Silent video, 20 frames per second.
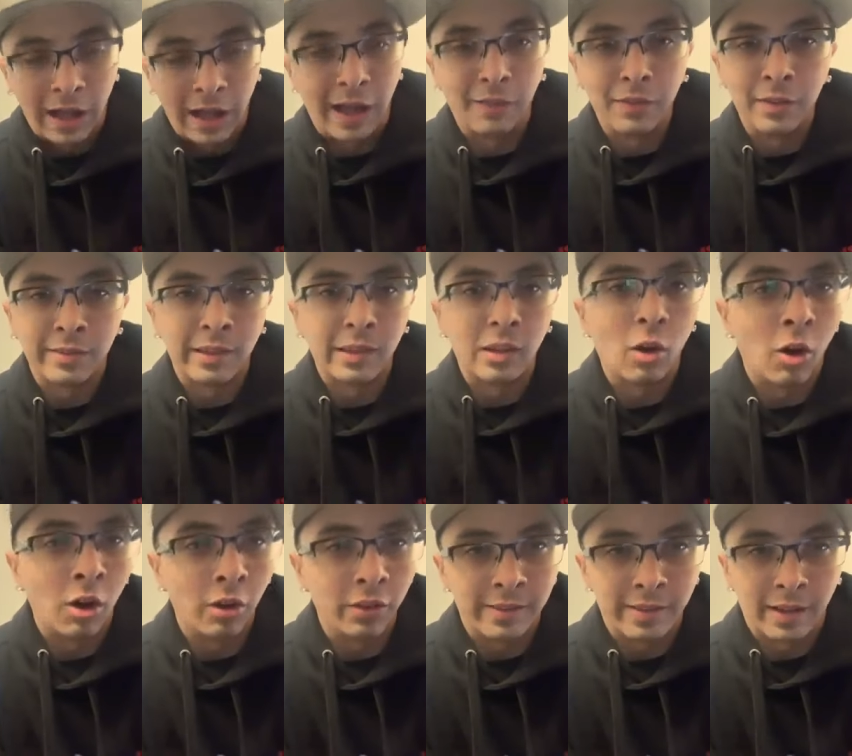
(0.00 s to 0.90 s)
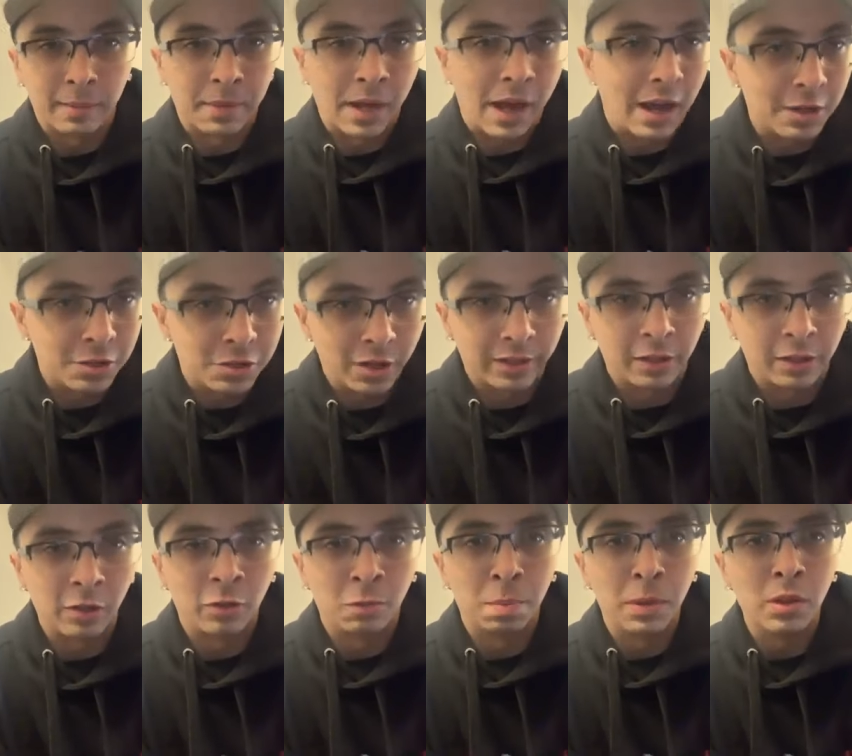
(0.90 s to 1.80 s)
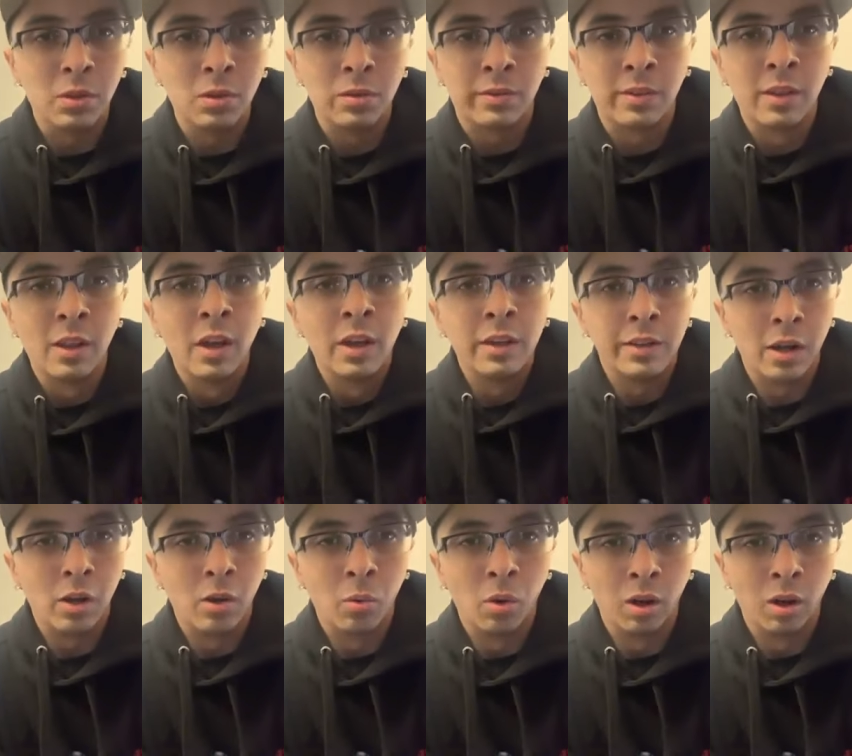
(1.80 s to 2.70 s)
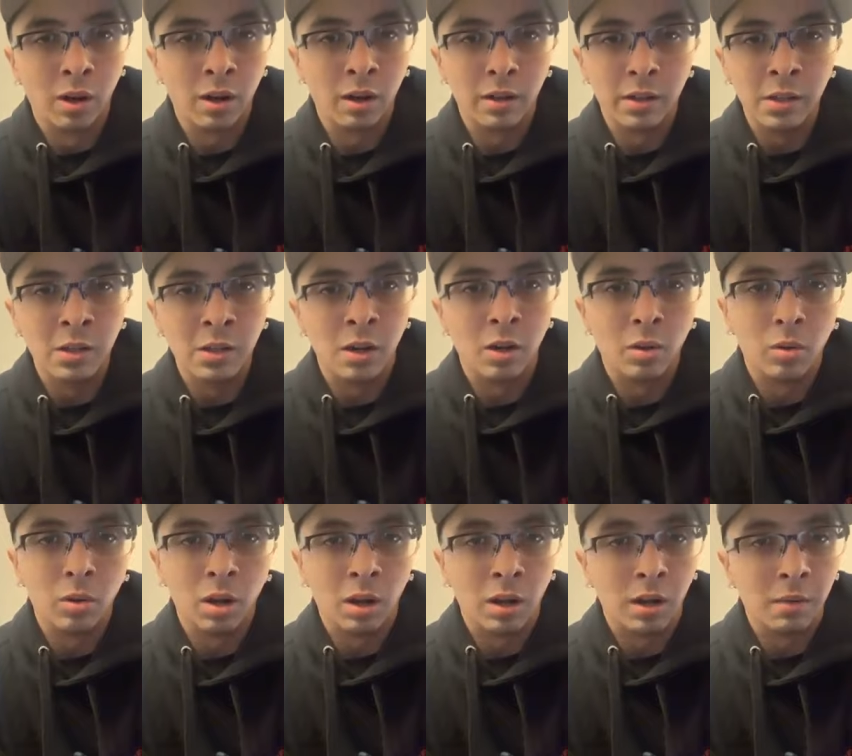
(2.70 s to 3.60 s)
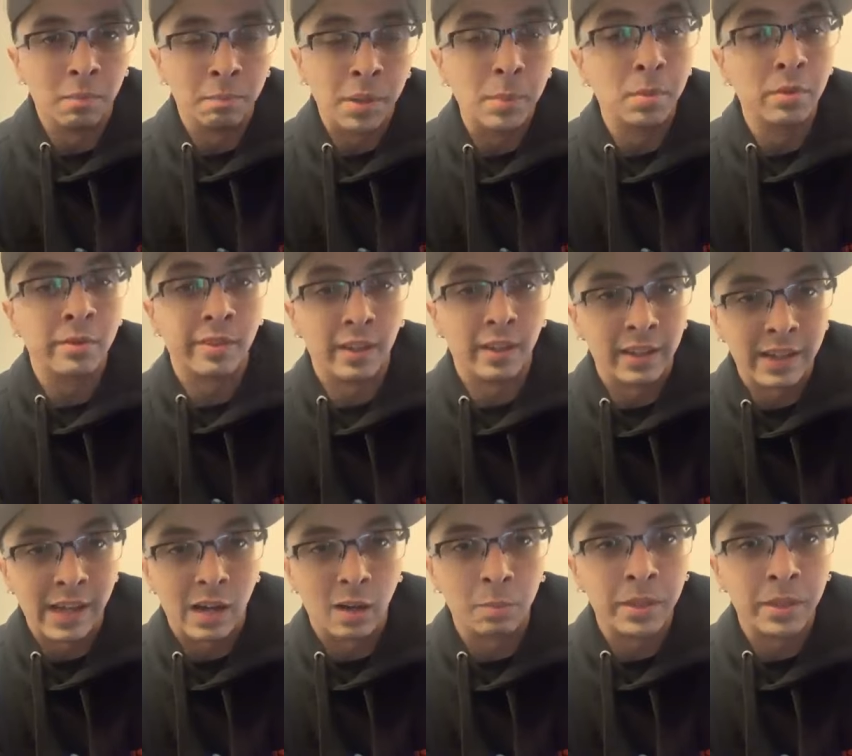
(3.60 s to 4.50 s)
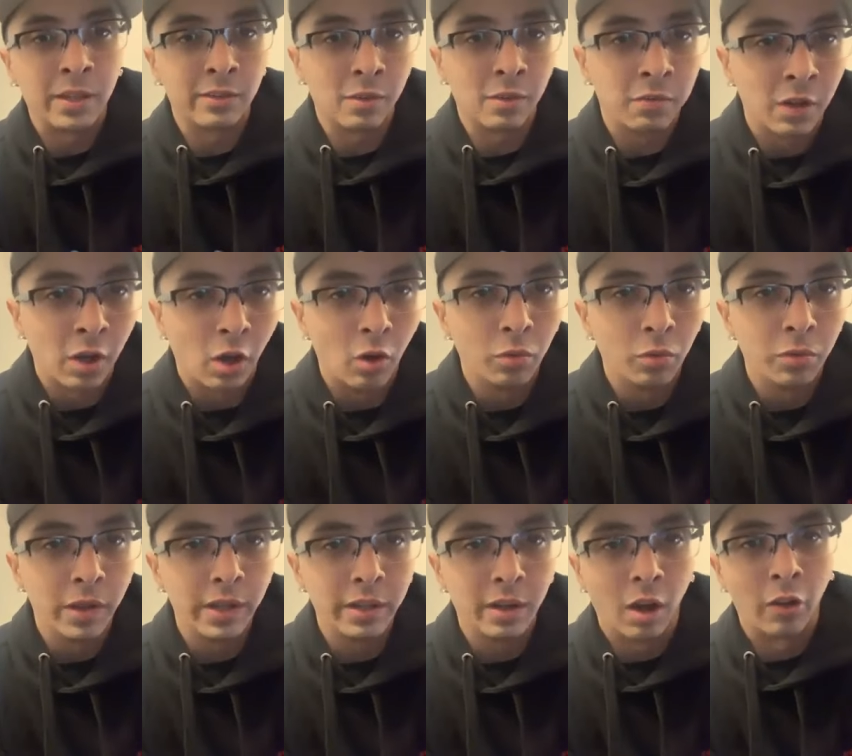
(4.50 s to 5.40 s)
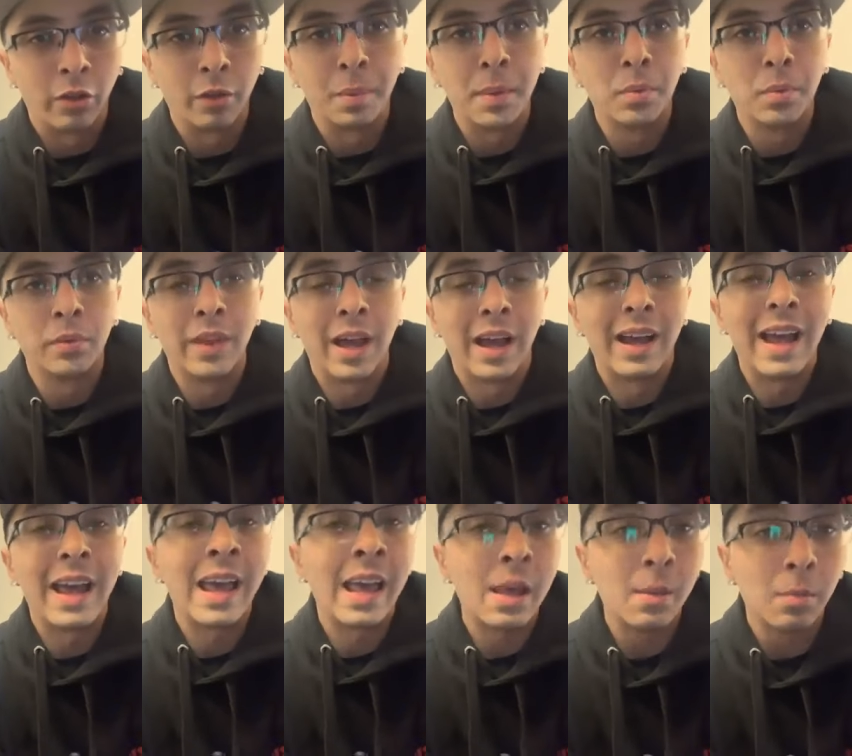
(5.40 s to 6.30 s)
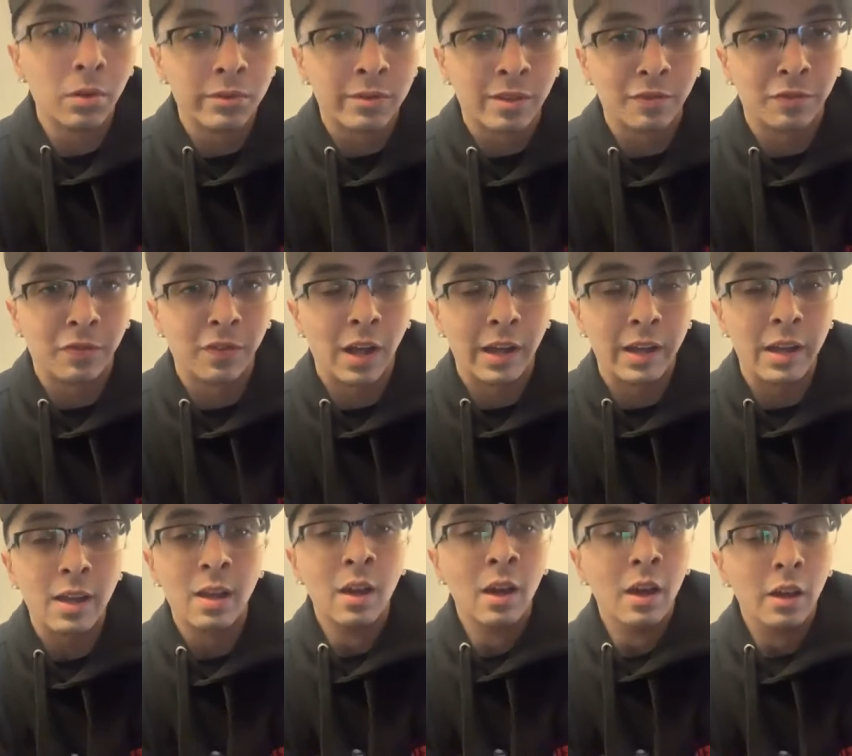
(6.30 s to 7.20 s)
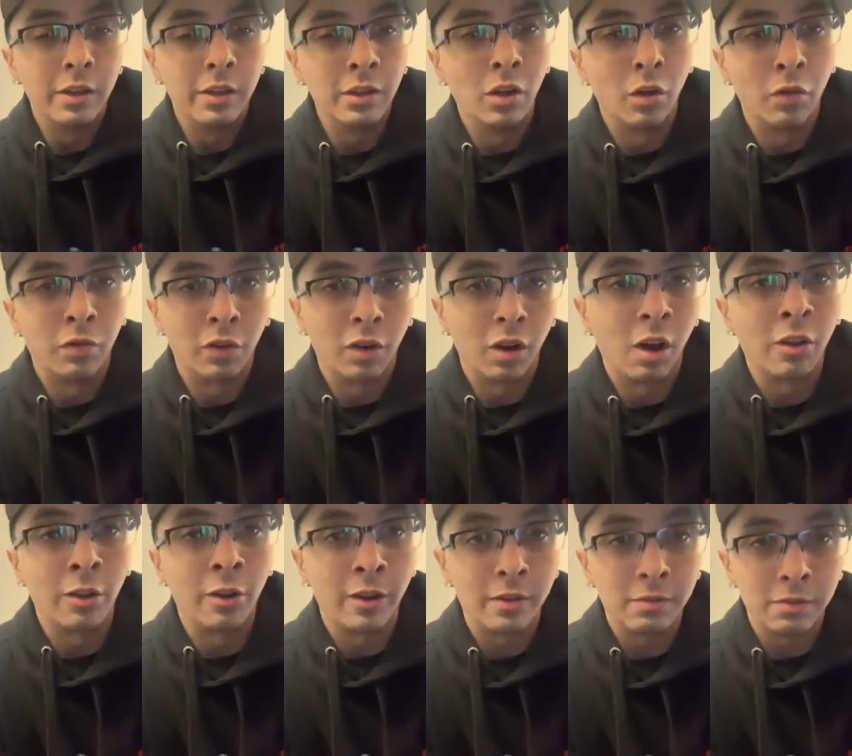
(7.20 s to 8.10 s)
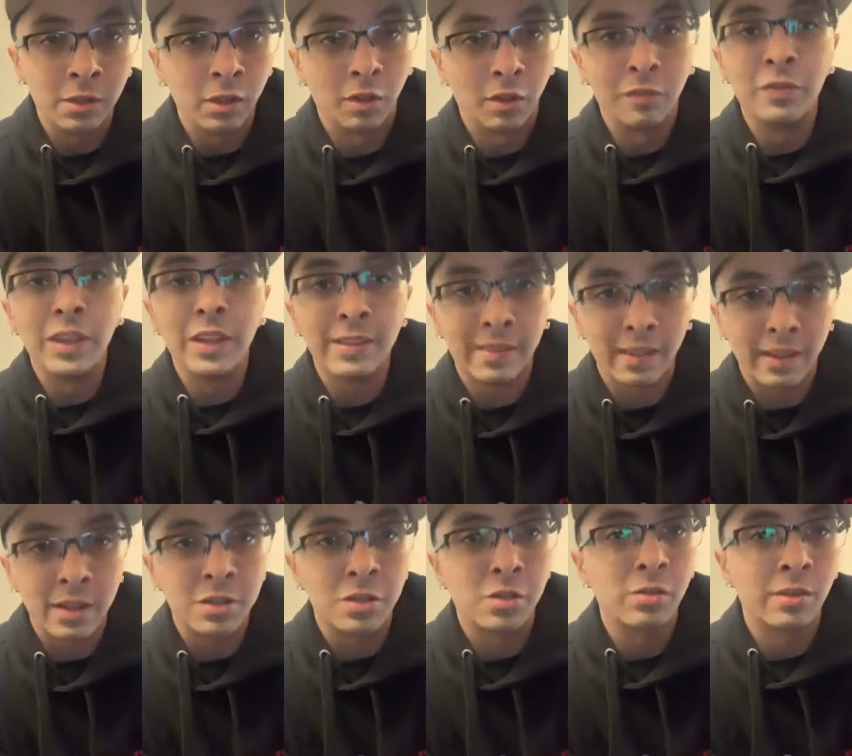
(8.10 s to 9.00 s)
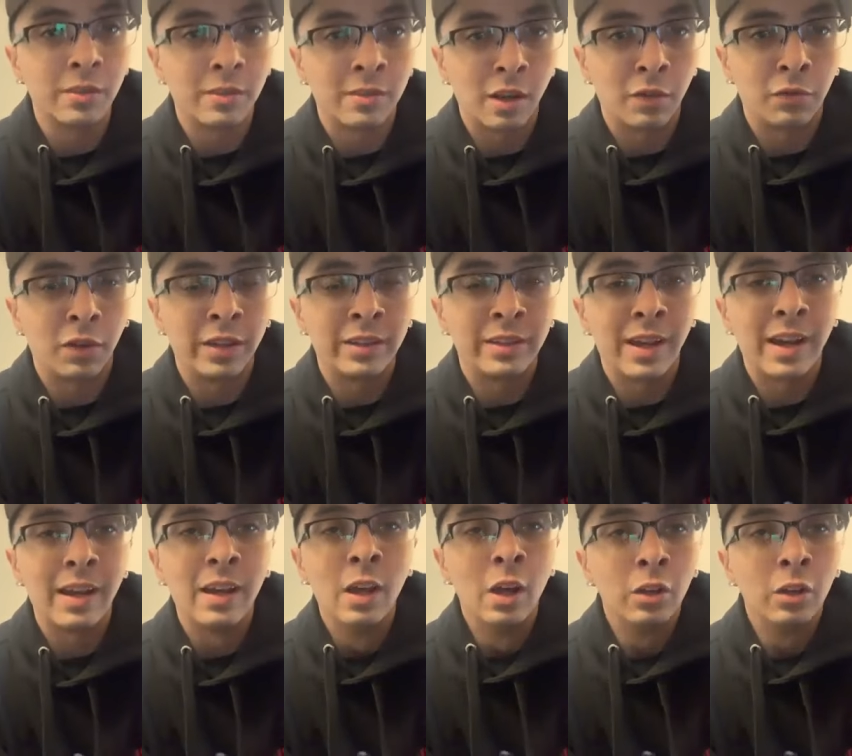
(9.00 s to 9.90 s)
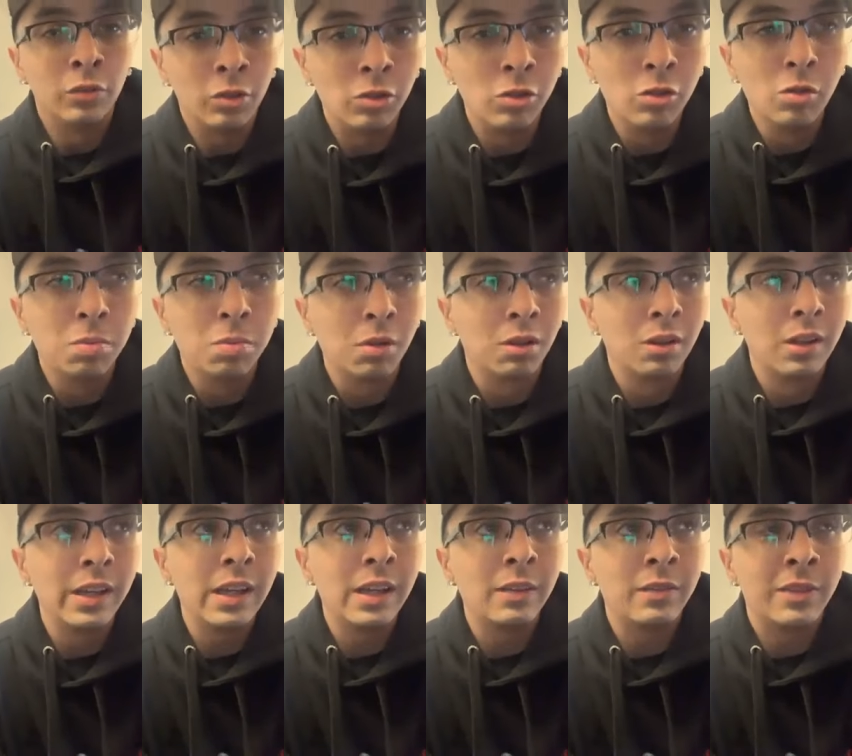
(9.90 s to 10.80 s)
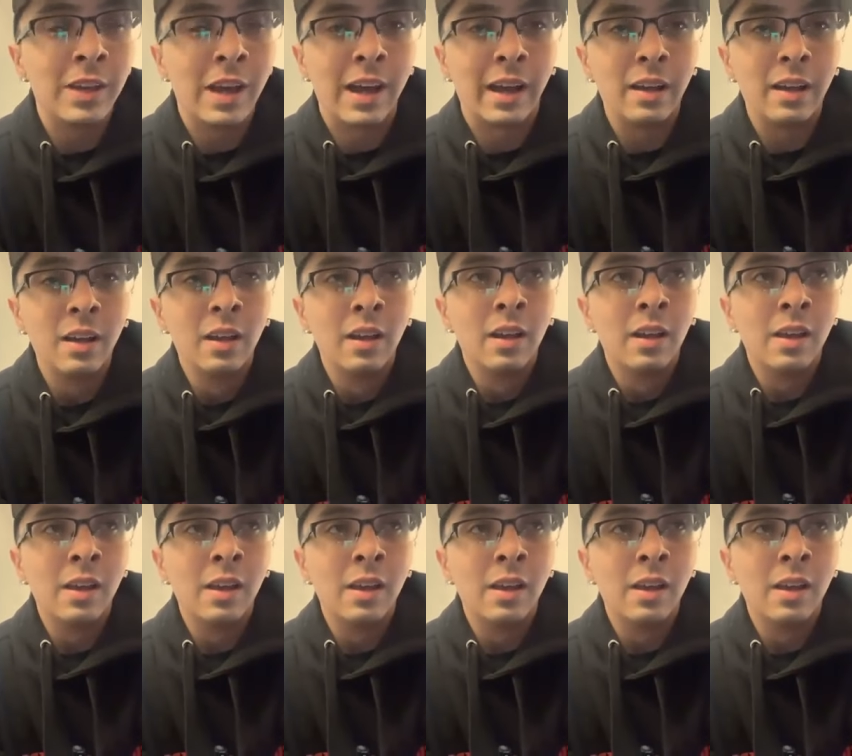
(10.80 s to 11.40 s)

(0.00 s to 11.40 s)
obviously all the time contract disputes, there were, you know, people sitting out because of COVID, other people not able to fight, you know, for other, you know, visa issues and stuff like that. Do you believe that